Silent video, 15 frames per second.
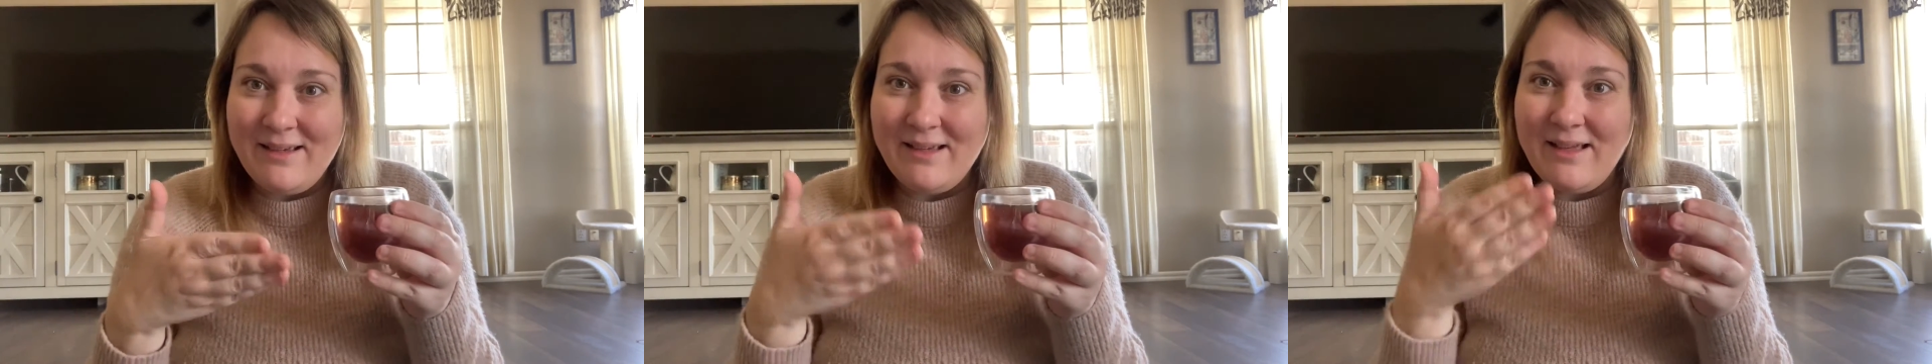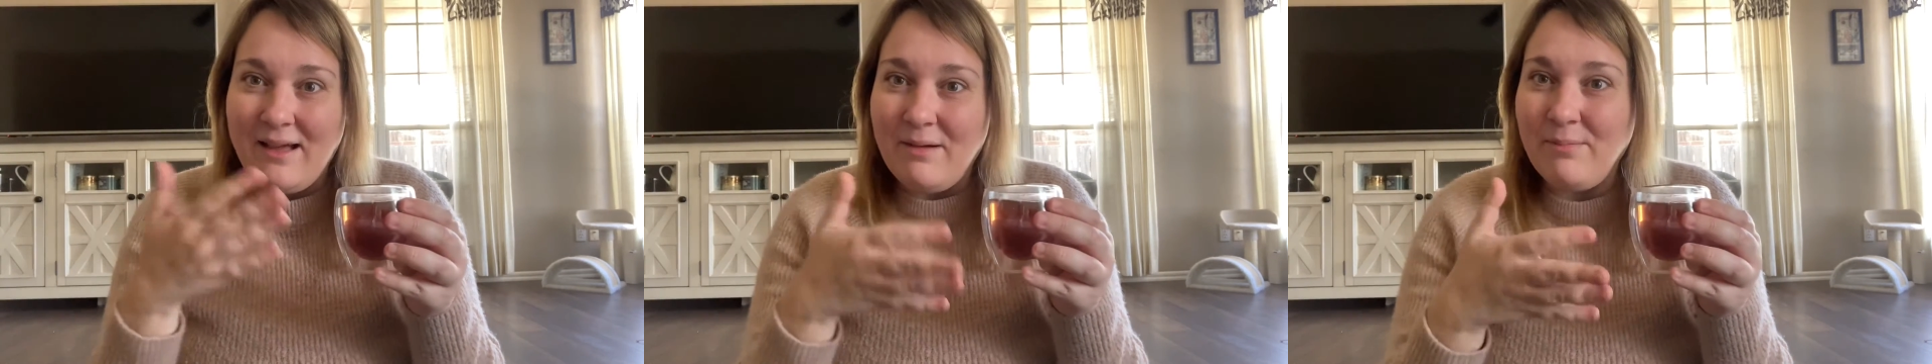
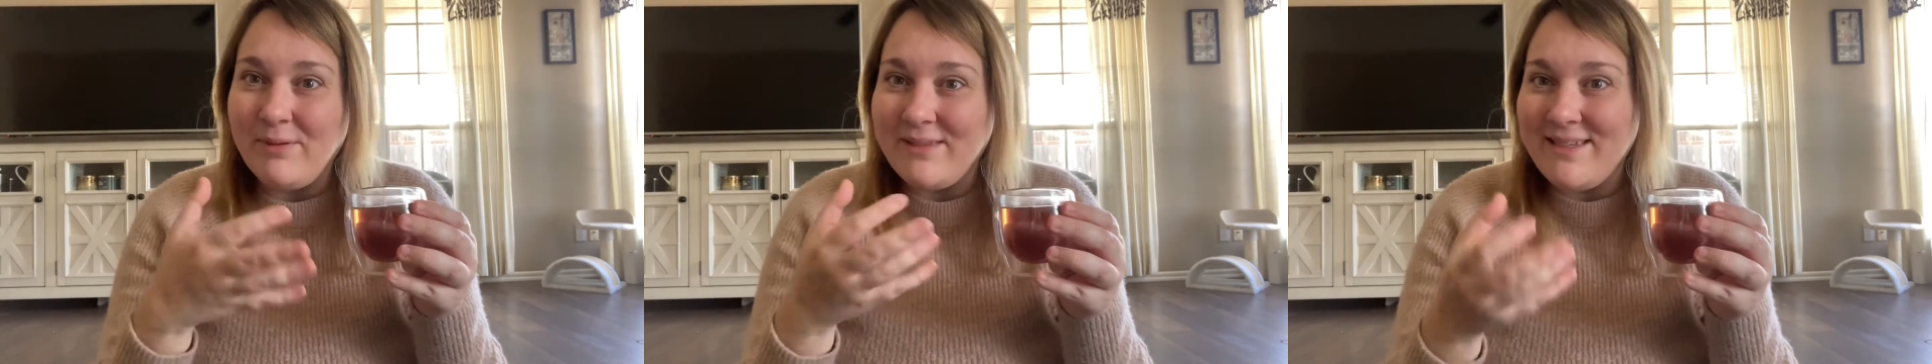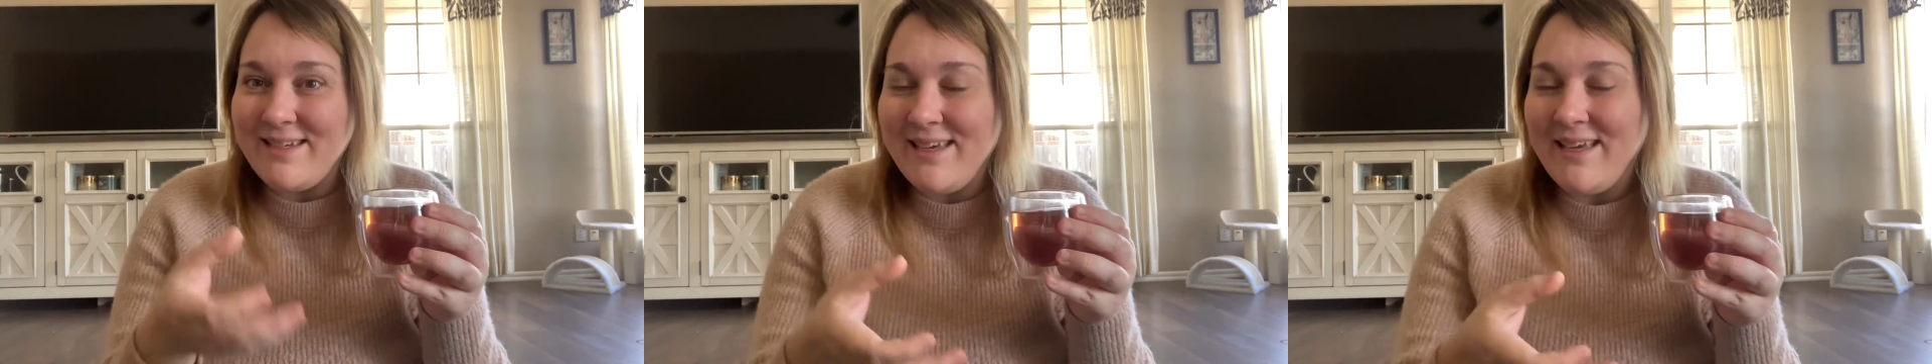cup of
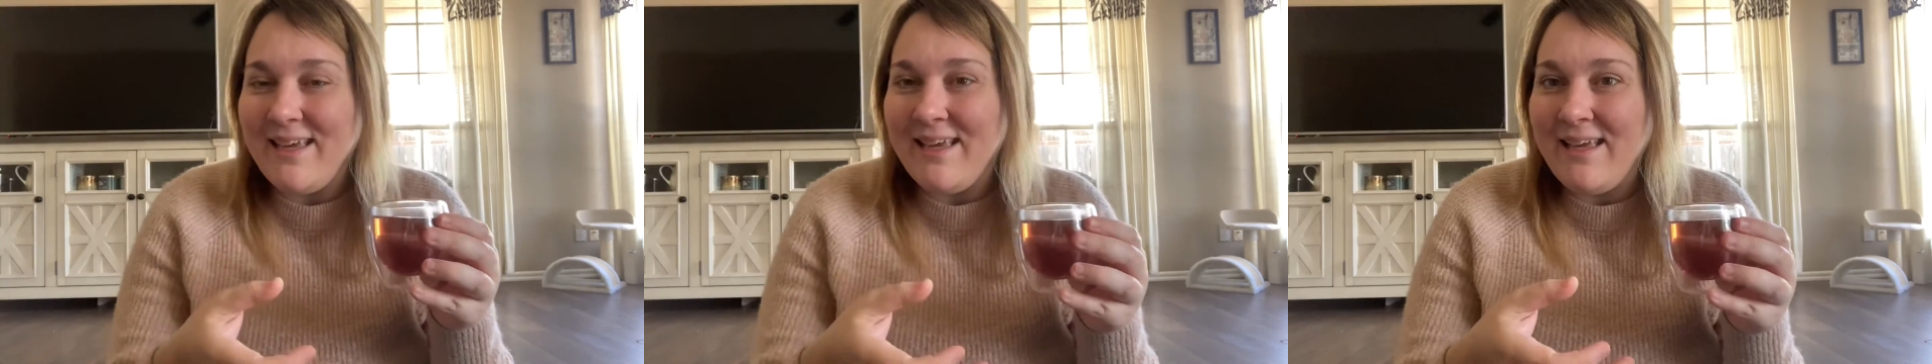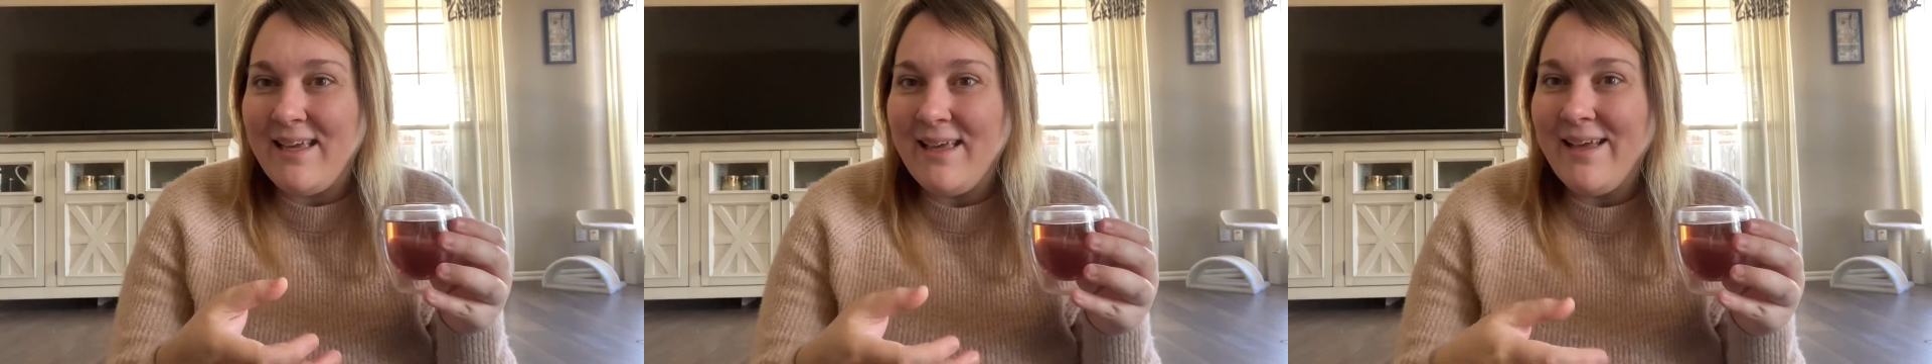
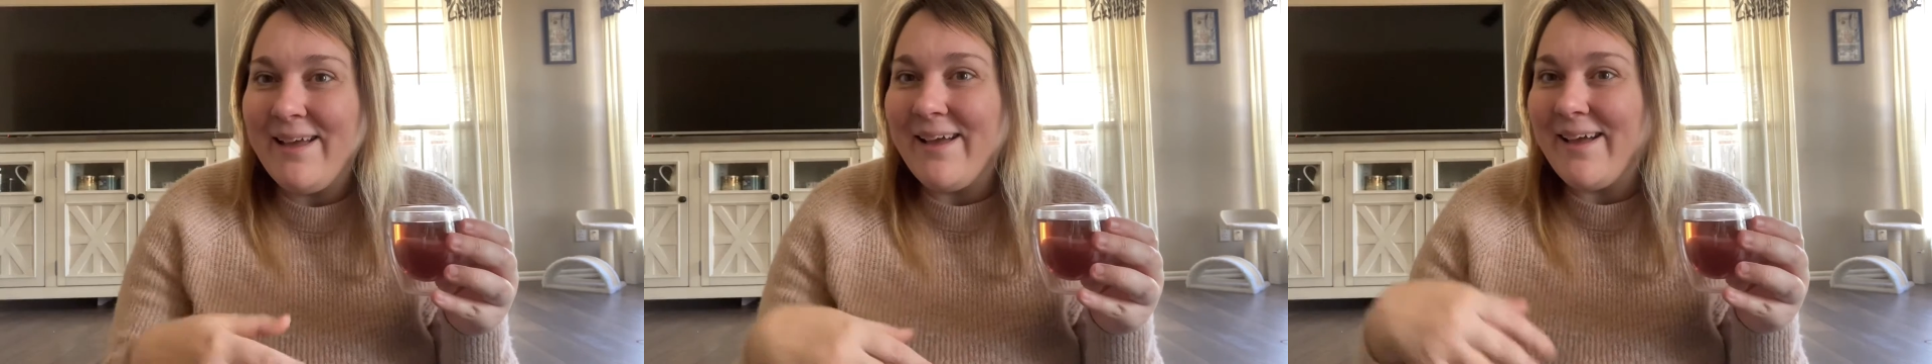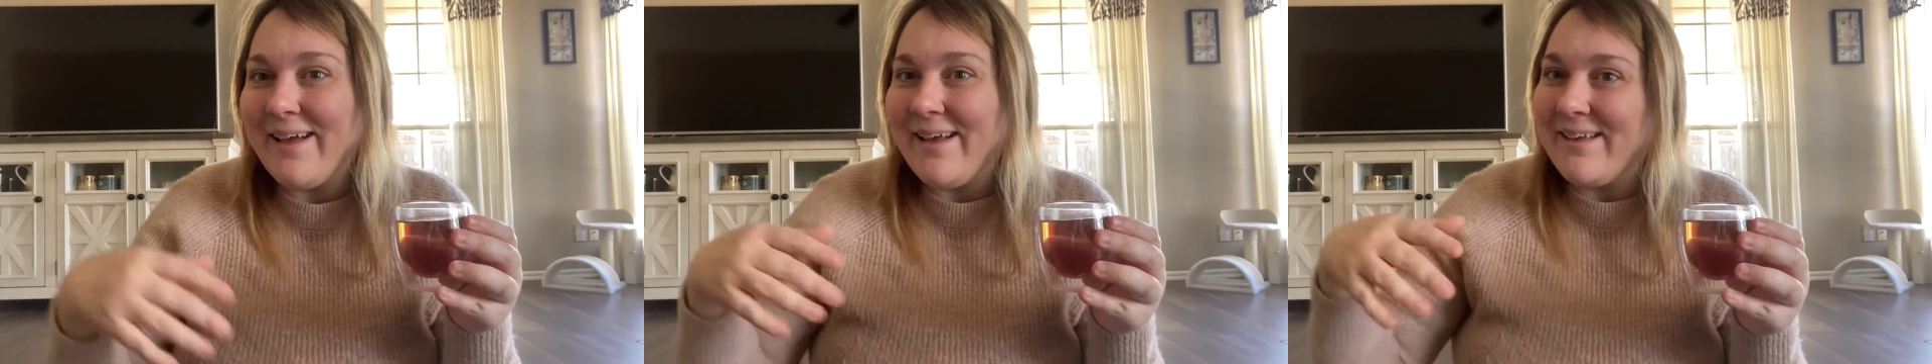tea
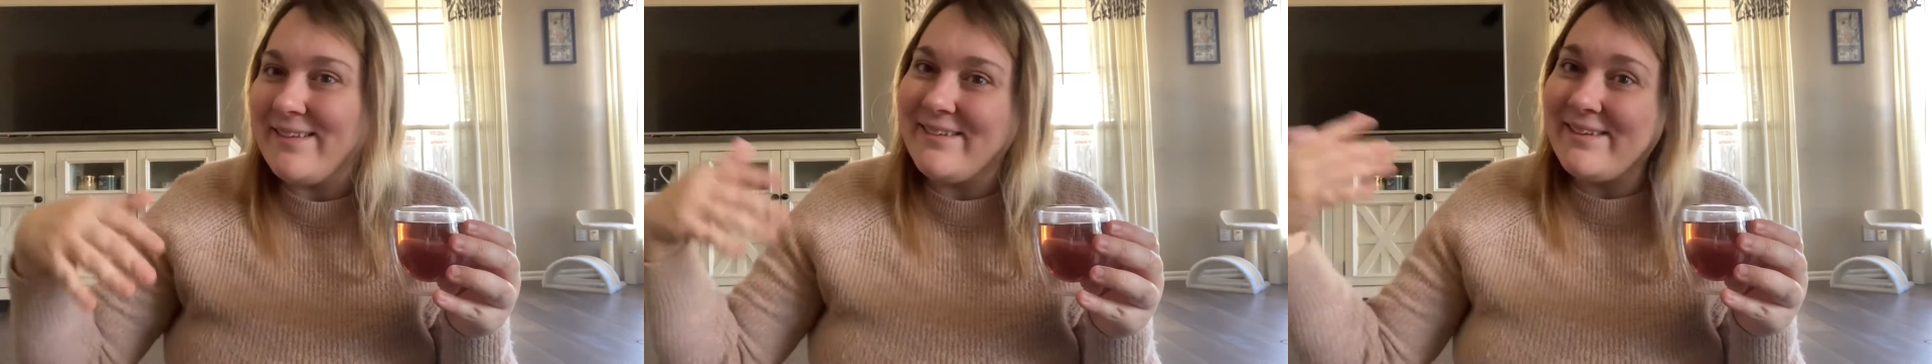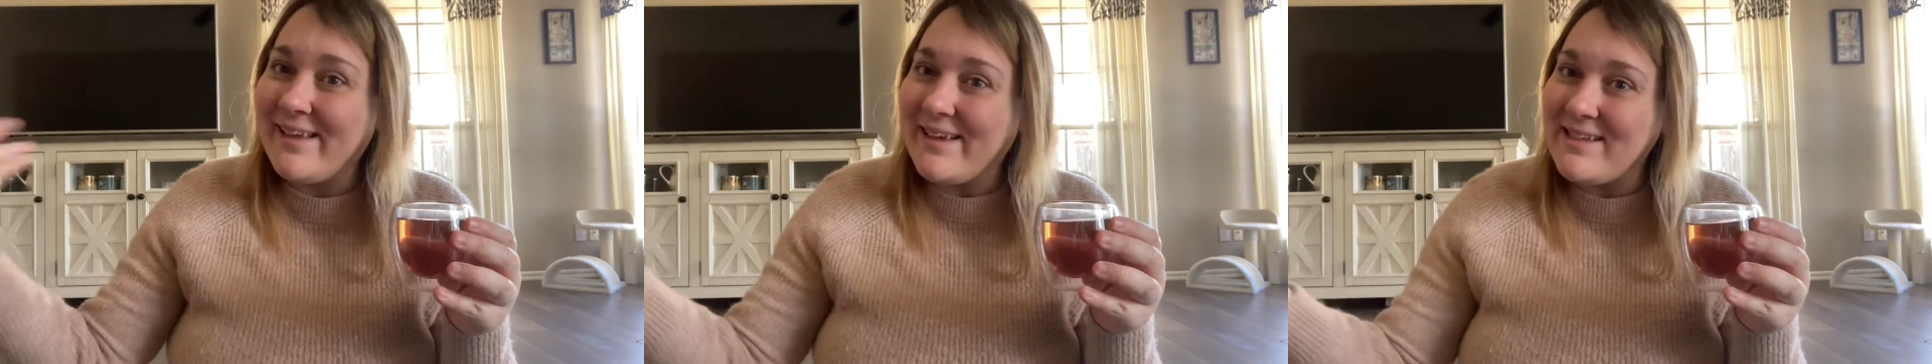and
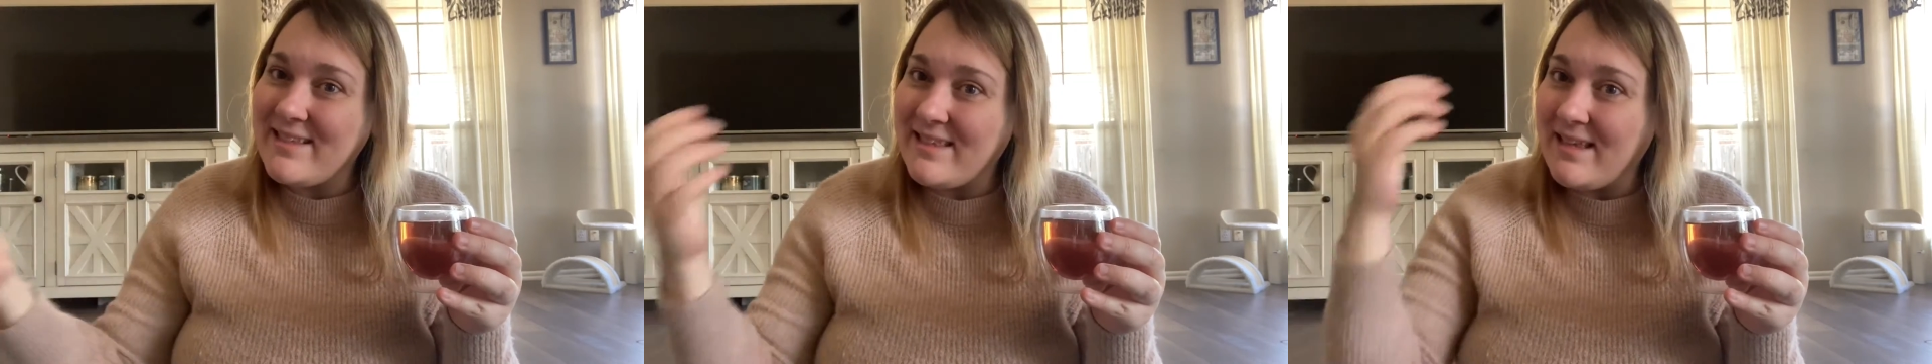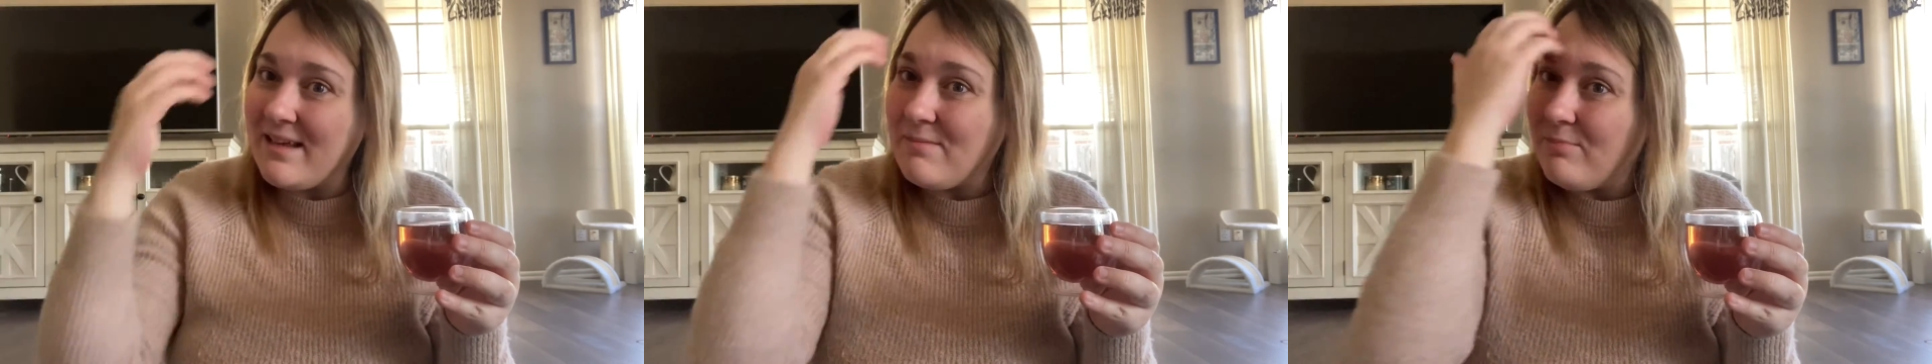the next
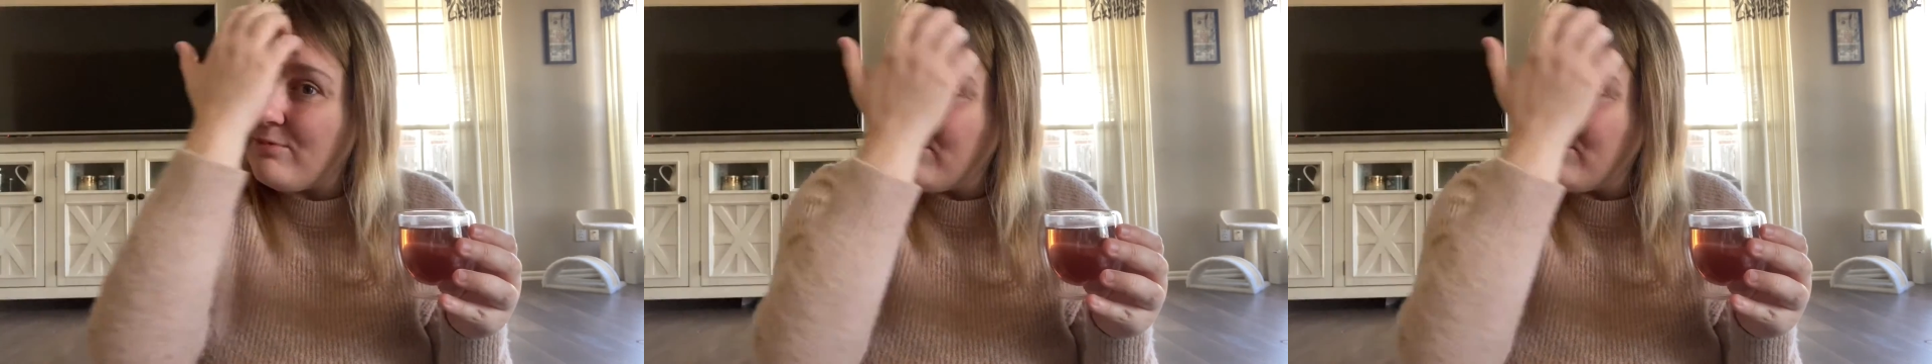step,